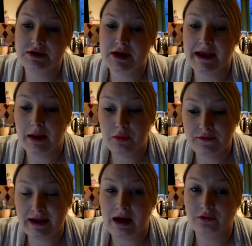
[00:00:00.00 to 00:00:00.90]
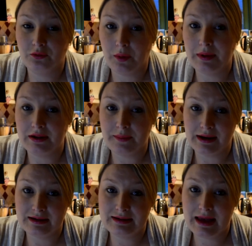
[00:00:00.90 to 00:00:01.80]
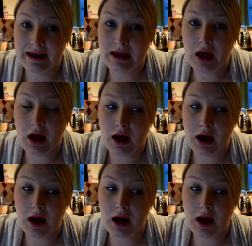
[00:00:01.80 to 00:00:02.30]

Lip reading: So yeah, moving house is probably the biggest thing.